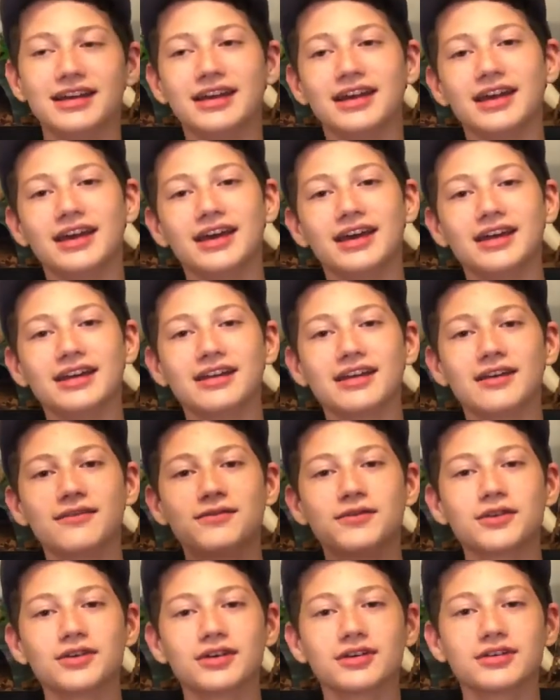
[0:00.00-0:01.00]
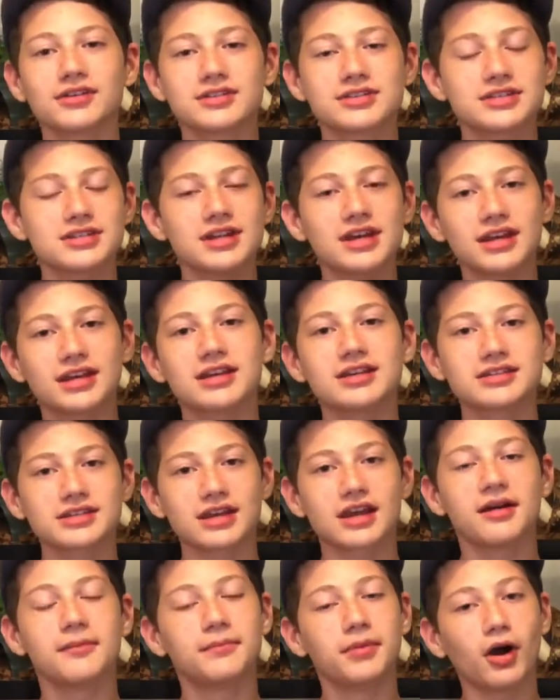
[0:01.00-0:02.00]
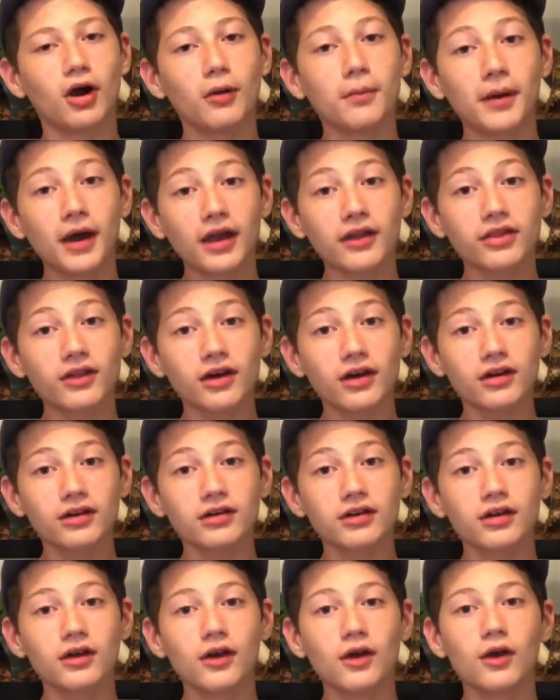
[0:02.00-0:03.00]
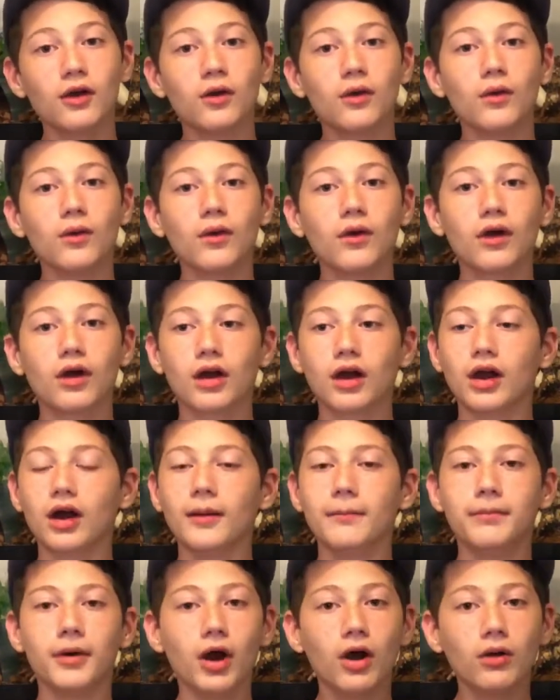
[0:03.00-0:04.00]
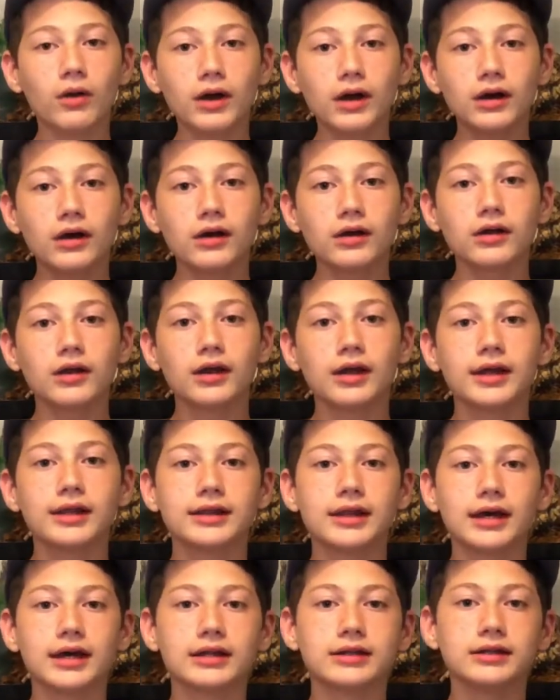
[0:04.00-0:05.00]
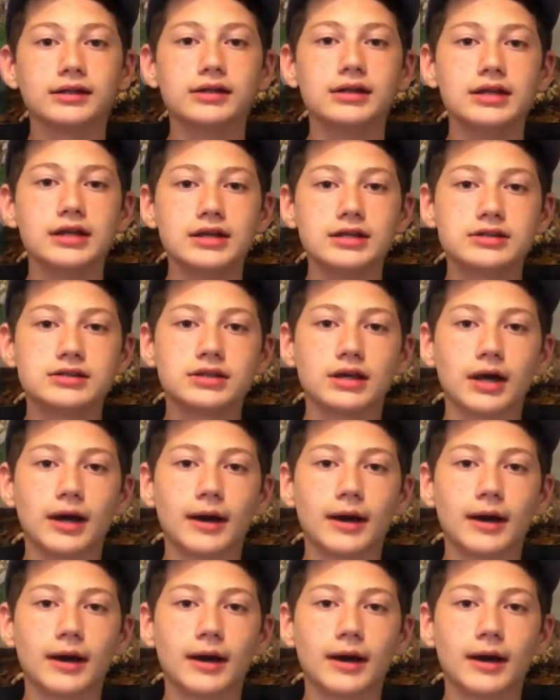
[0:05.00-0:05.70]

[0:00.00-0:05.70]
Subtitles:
And if your snake is like a ball python or a boa that needs